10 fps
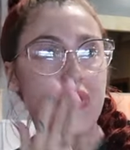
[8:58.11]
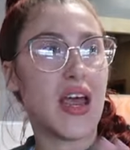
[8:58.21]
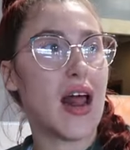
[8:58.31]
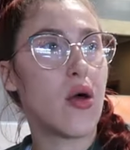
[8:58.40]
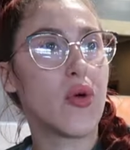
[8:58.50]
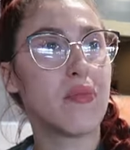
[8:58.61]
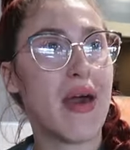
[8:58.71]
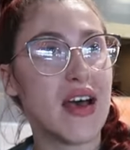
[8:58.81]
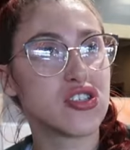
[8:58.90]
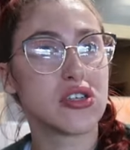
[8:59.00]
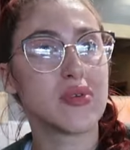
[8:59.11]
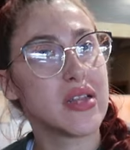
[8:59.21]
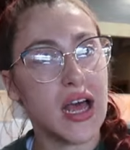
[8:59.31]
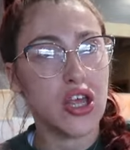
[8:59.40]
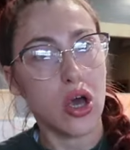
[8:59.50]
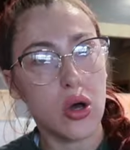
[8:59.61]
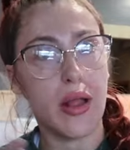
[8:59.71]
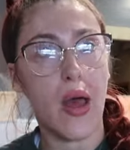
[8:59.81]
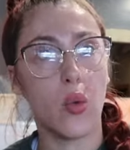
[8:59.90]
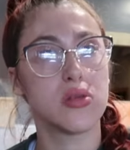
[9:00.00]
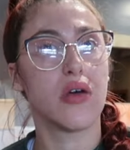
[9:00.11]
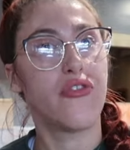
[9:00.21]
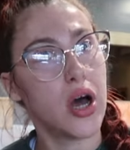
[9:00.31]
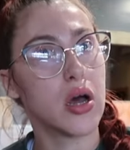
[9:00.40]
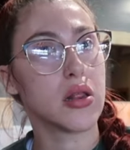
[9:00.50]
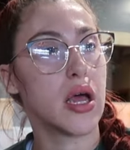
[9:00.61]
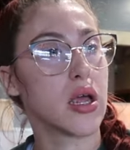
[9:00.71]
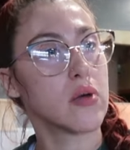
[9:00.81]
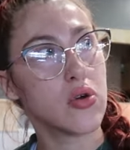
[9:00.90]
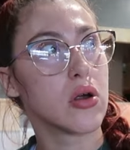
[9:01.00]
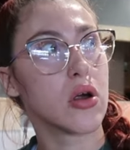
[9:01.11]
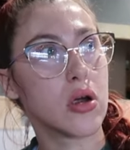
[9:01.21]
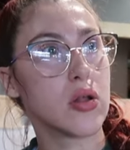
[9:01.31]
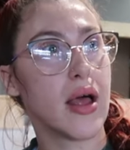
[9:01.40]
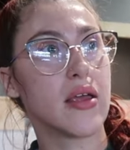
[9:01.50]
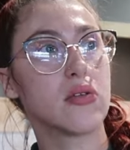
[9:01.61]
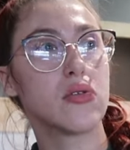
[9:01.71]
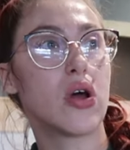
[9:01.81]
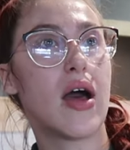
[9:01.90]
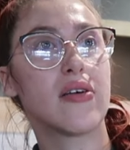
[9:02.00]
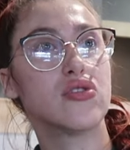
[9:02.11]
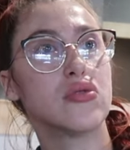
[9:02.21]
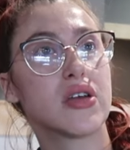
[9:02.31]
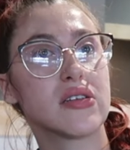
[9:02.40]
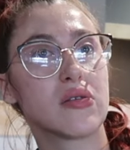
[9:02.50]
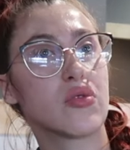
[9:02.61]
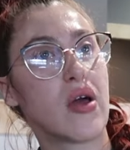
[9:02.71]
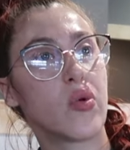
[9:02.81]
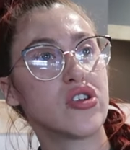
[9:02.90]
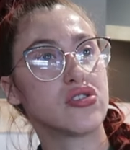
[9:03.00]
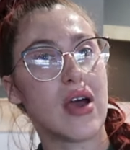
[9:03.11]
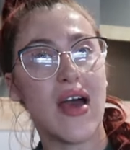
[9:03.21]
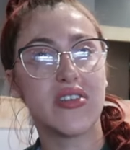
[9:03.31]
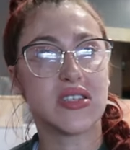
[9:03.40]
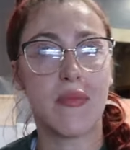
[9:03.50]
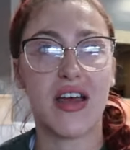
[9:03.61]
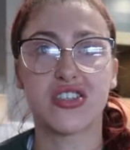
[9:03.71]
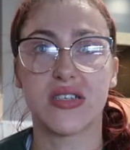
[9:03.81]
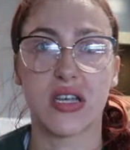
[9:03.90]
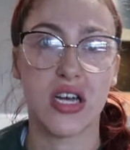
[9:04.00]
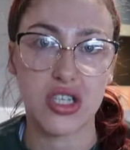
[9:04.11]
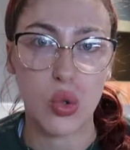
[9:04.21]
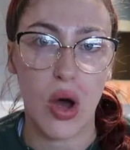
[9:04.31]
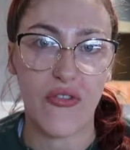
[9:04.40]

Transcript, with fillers: And I went past her to be like, yo, like, what the fuck? Like, come on, girl. Like, you know how you look, like, when you're driving, somebody tries to cut you